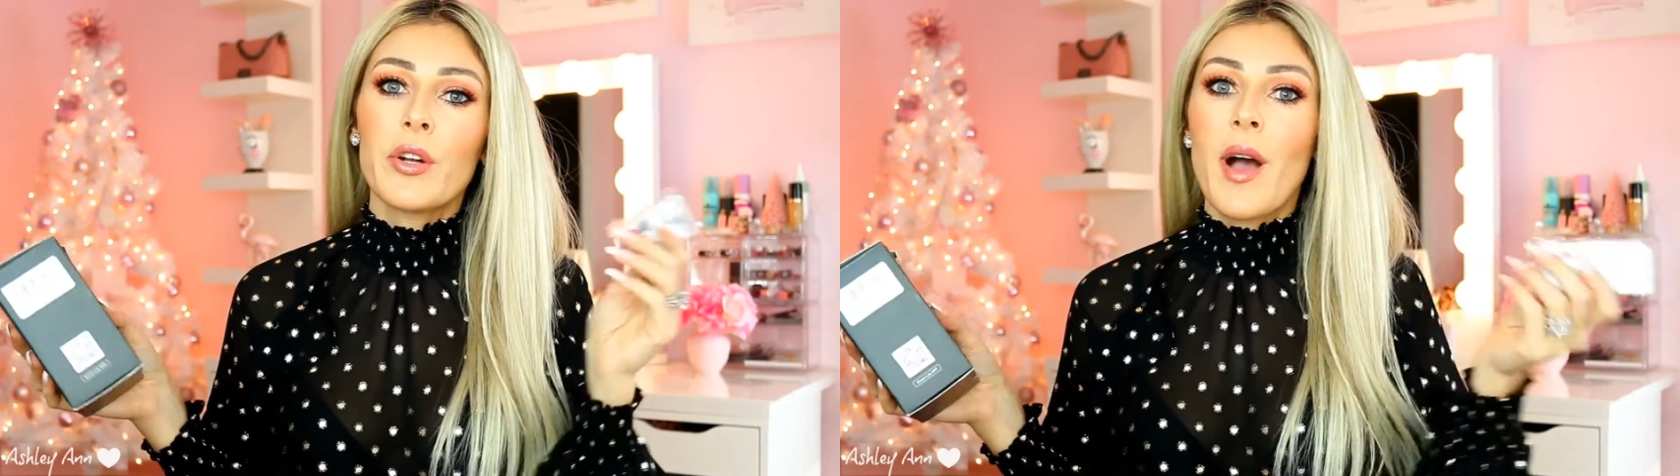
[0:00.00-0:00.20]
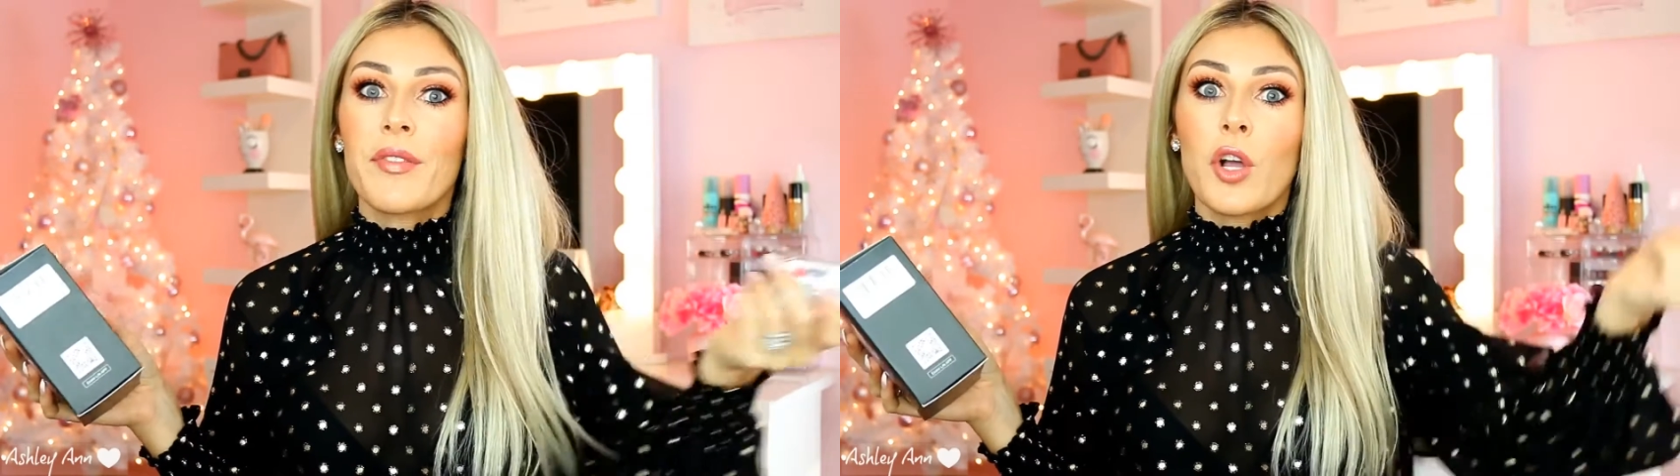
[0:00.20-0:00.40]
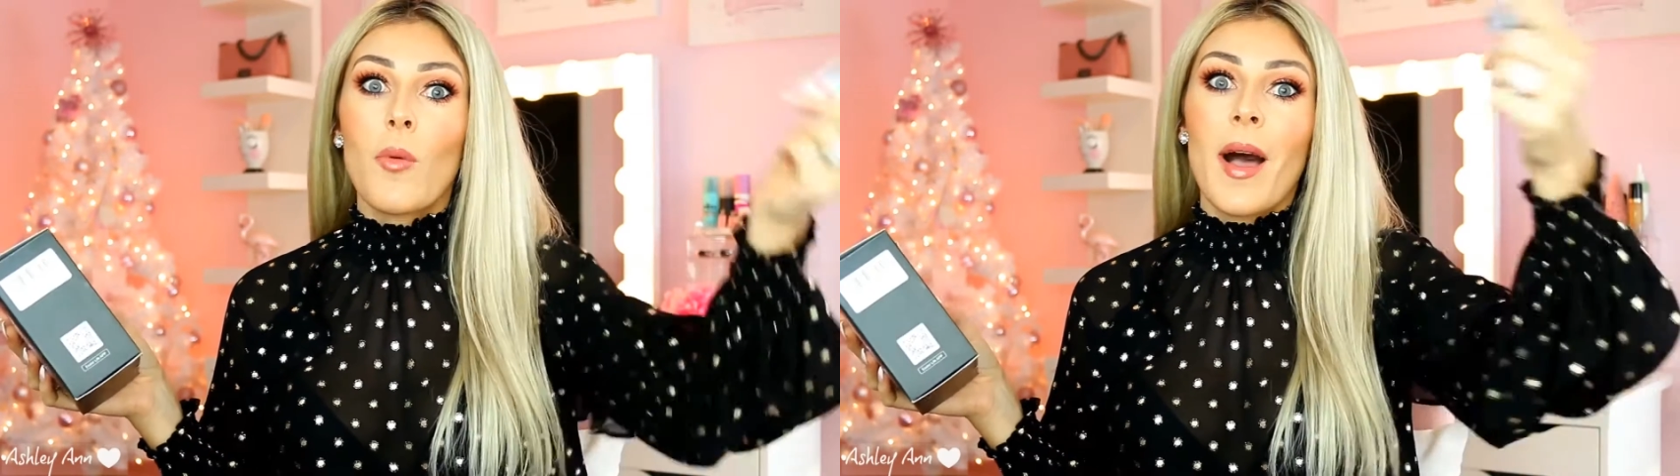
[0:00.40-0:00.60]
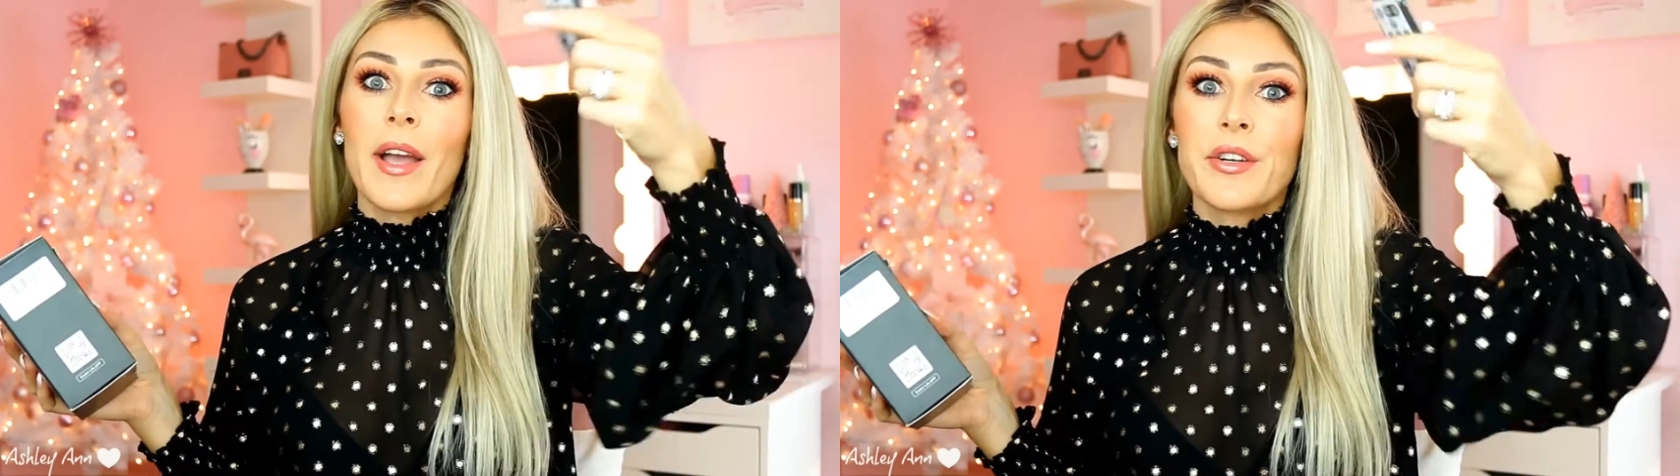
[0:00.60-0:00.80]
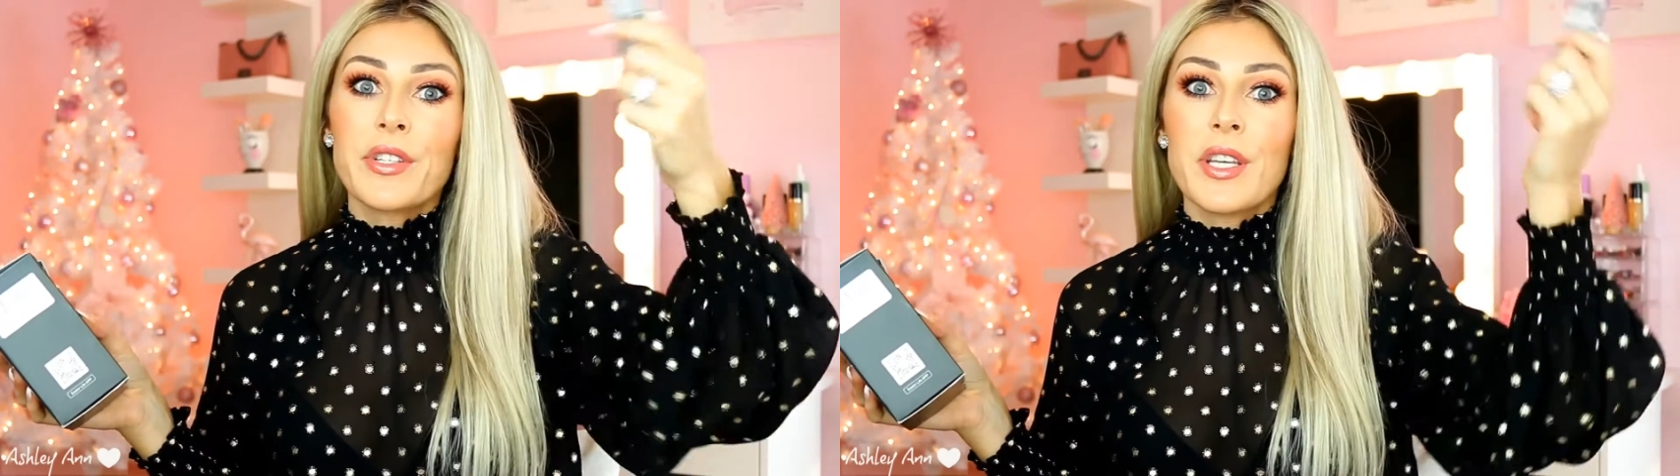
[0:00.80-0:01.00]
You don't have to go
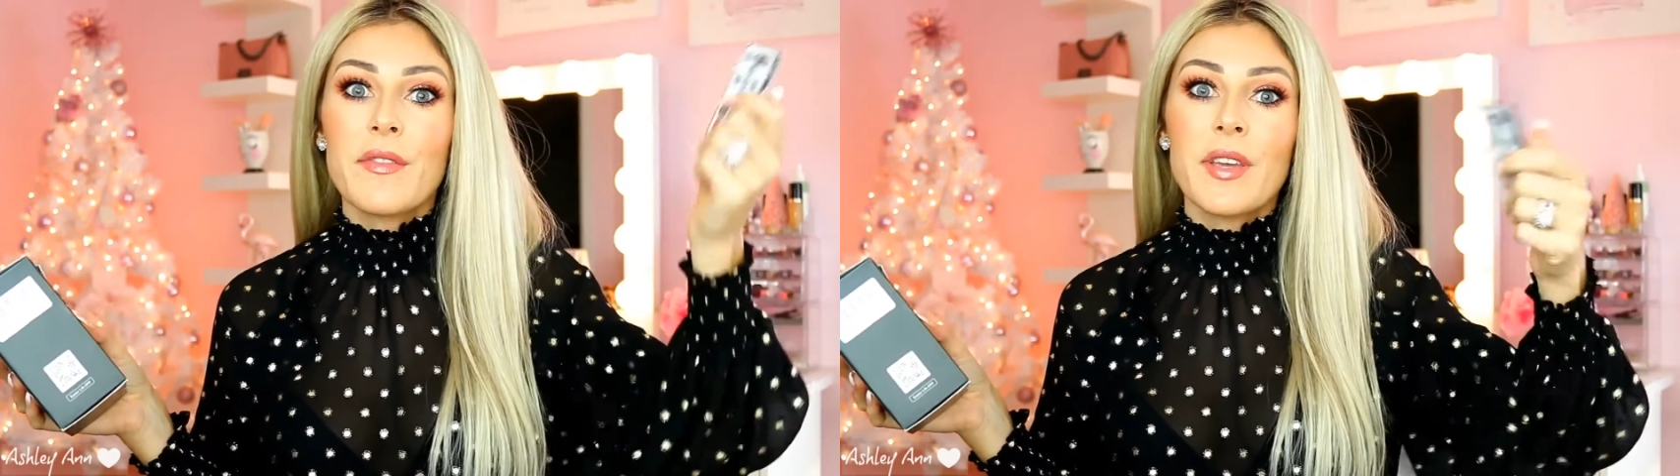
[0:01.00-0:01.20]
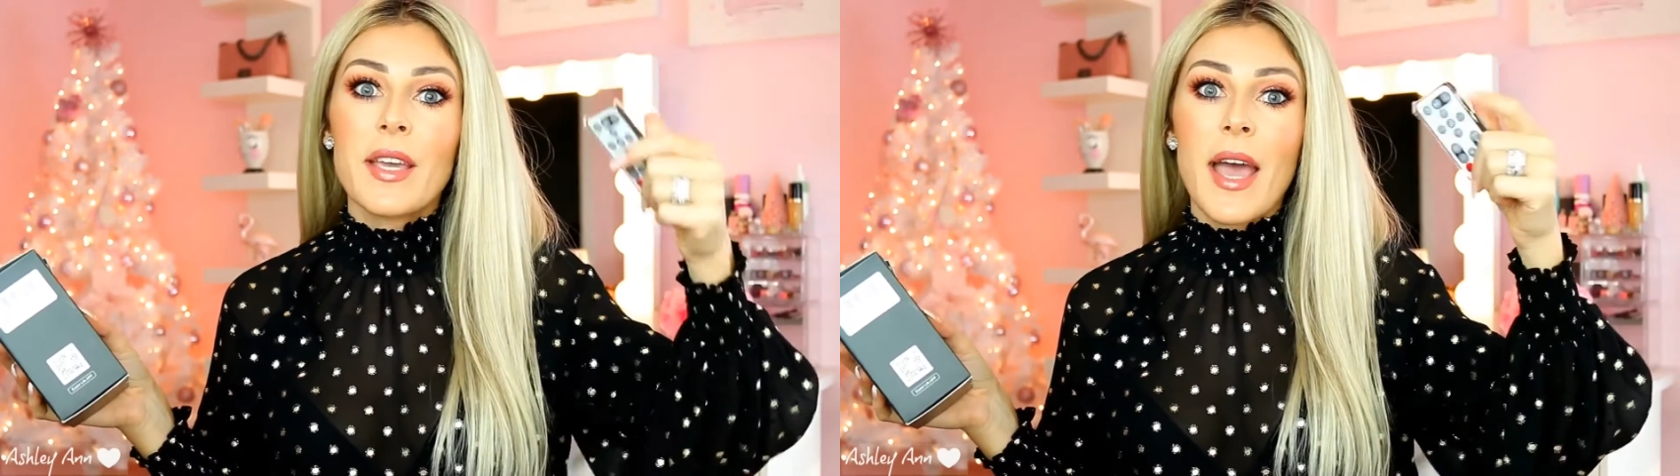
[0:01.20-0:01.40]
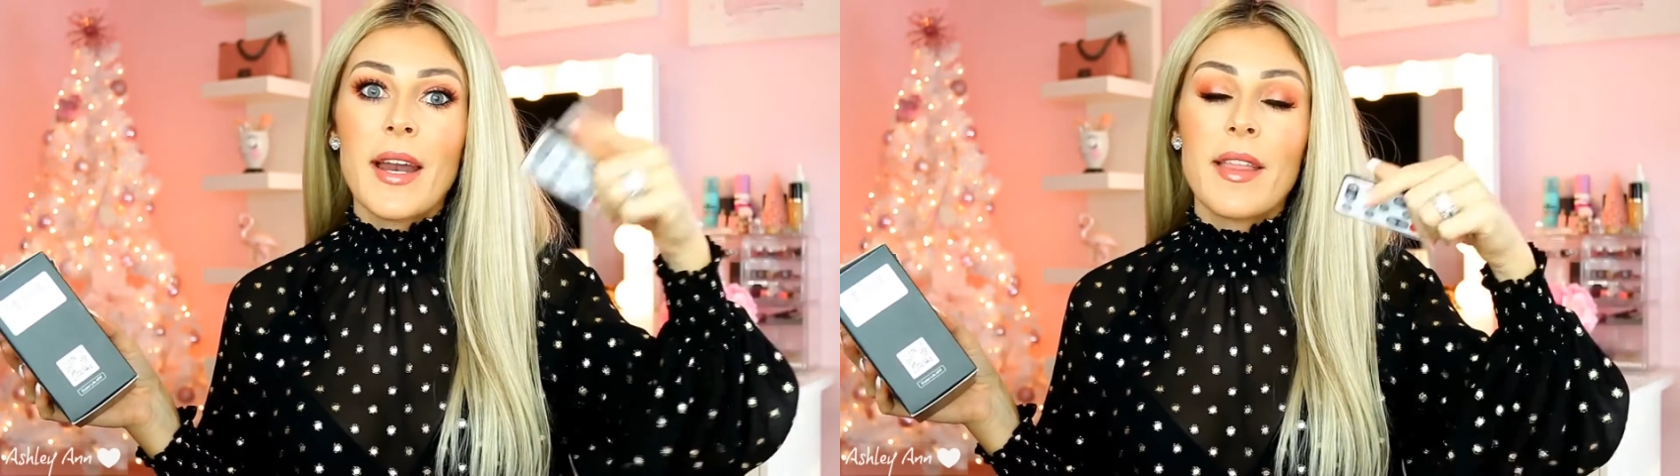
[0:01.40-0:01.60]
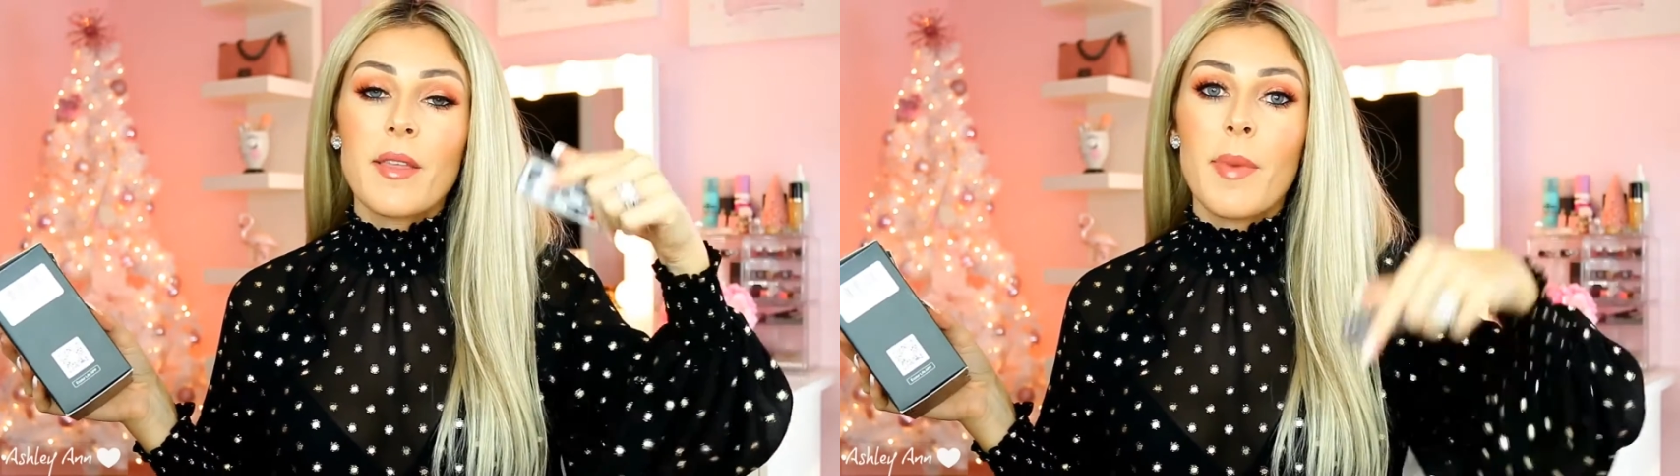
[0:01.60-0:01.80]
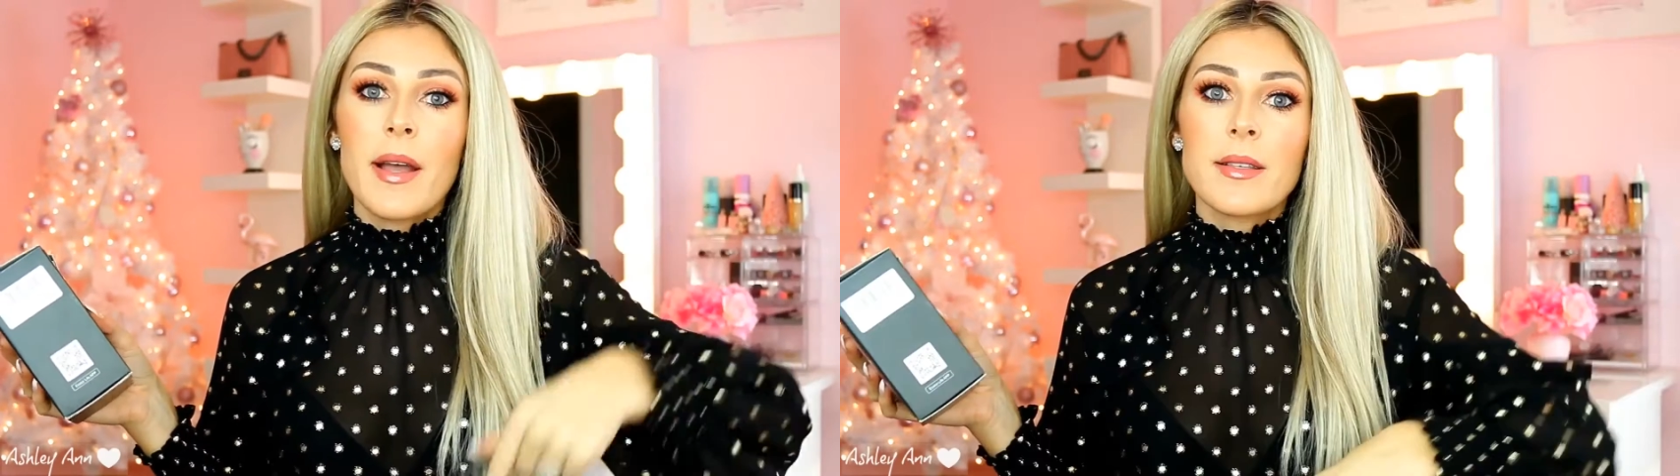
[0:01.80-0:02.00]
behind your TV and hit
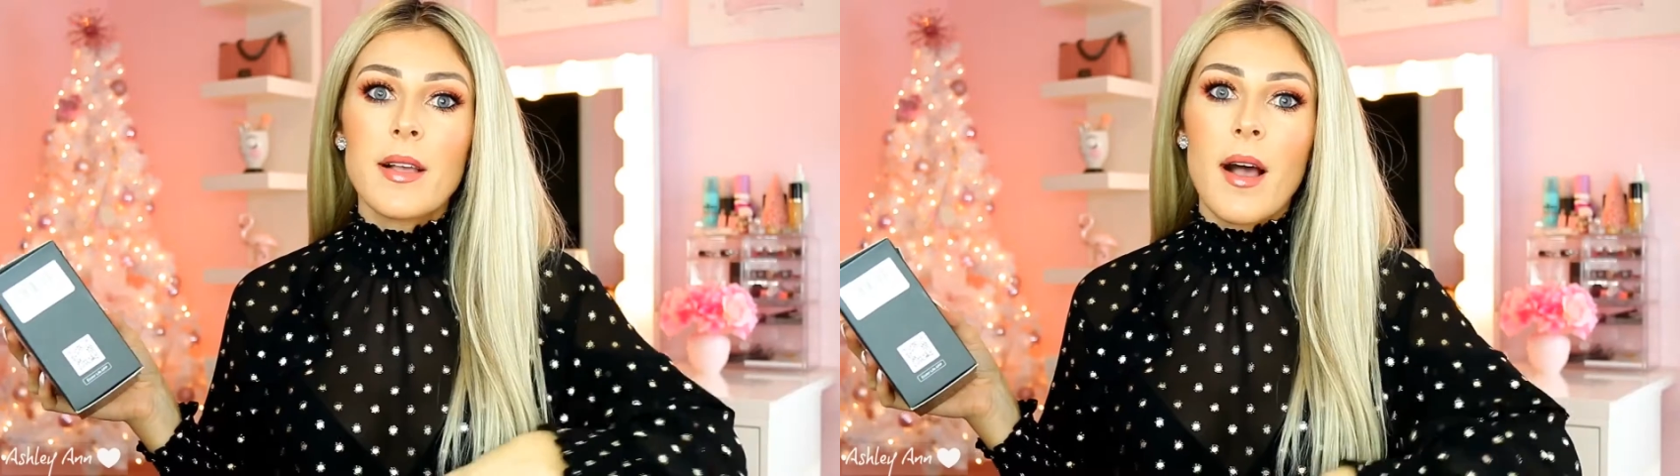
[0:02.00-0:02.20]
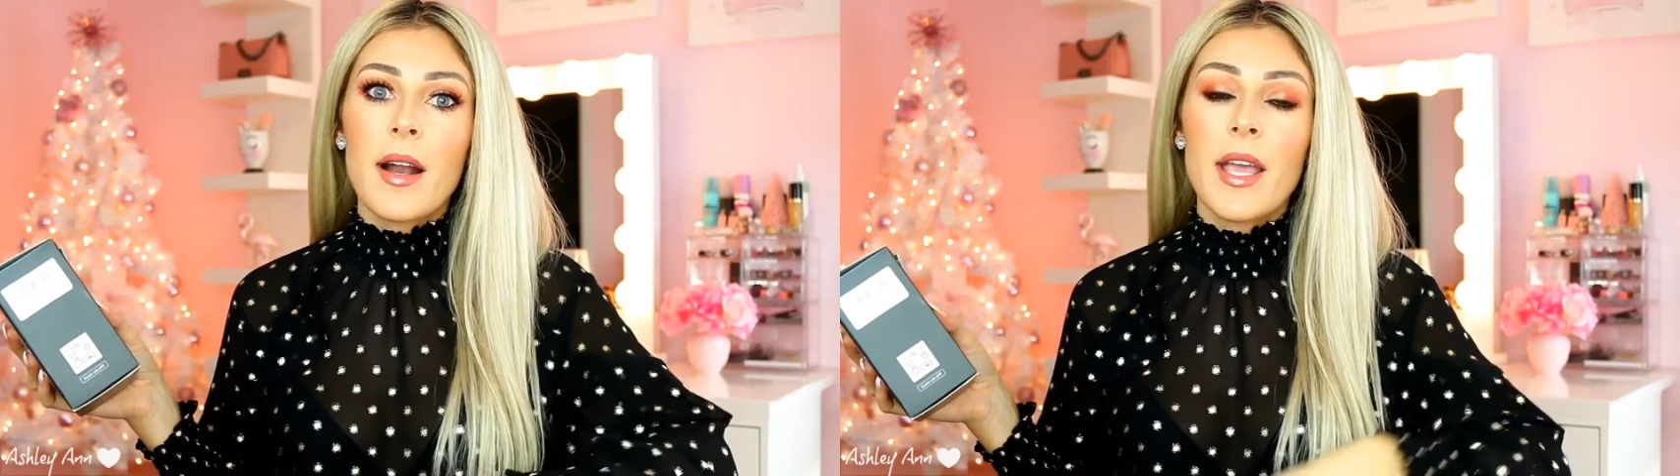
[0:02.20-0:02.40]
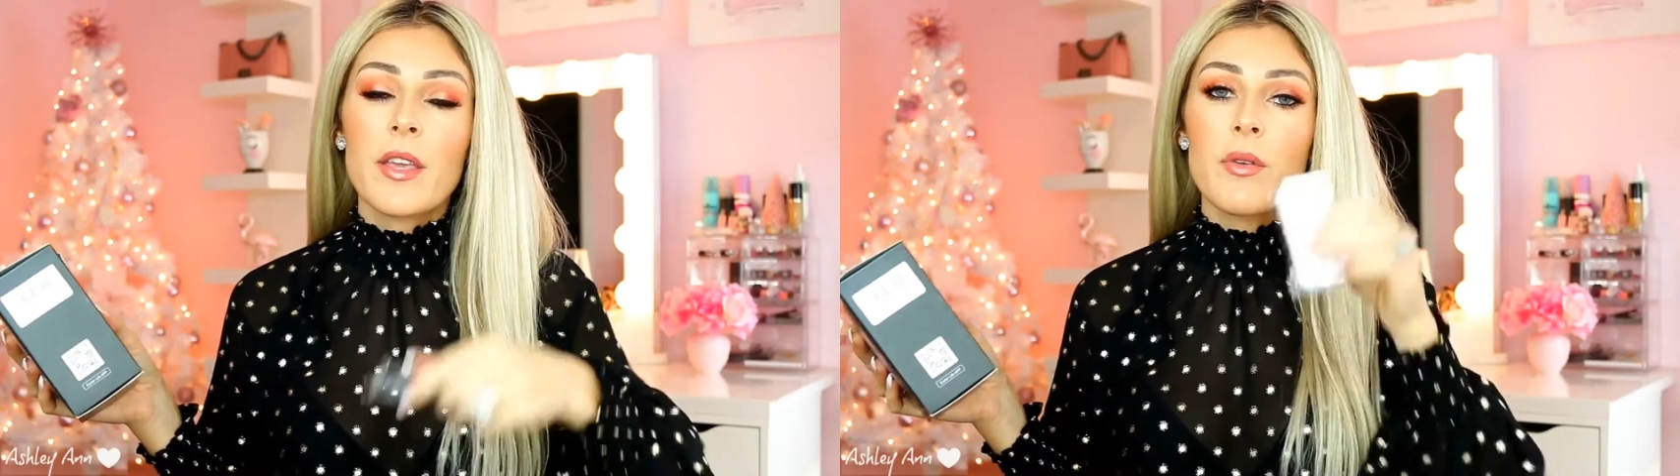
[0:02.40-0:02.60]
the buttons on it.